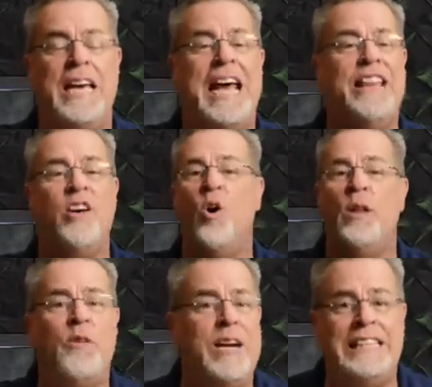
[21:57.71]
And the
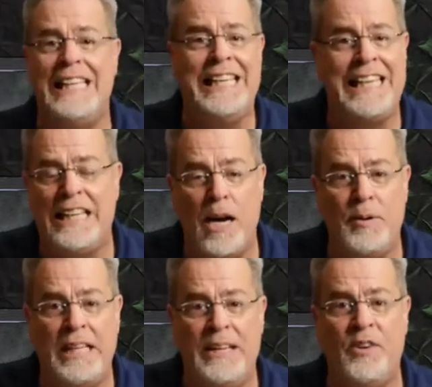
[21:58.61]
only reason he can come
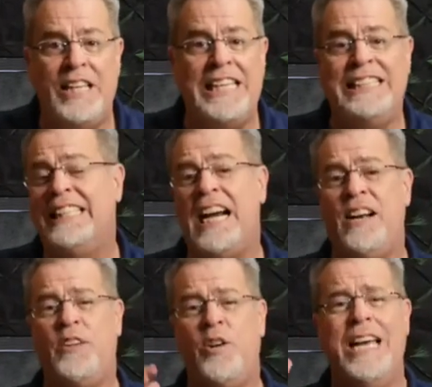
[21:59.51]
and live on the inside
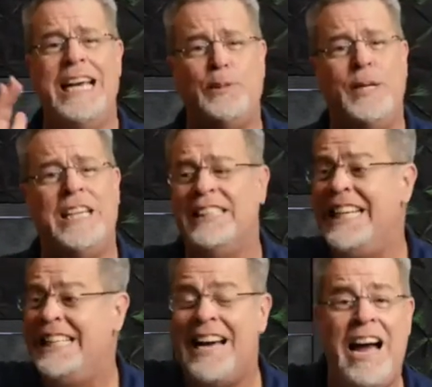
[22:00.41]
of you is because
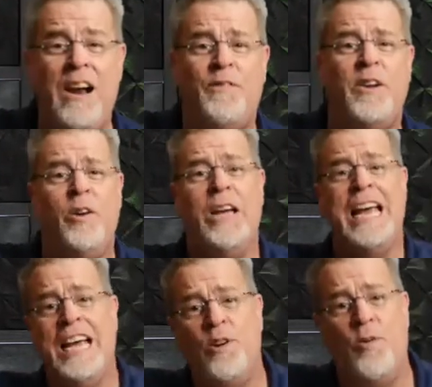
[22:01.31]
he died for you
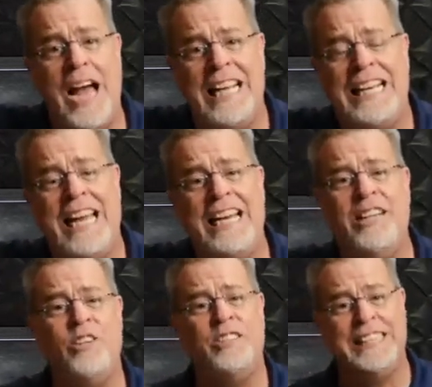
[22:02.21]
and
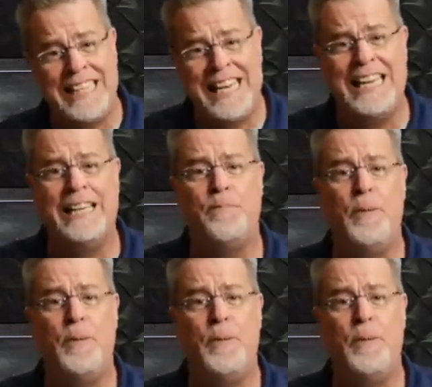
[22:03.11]
eradicated your sin.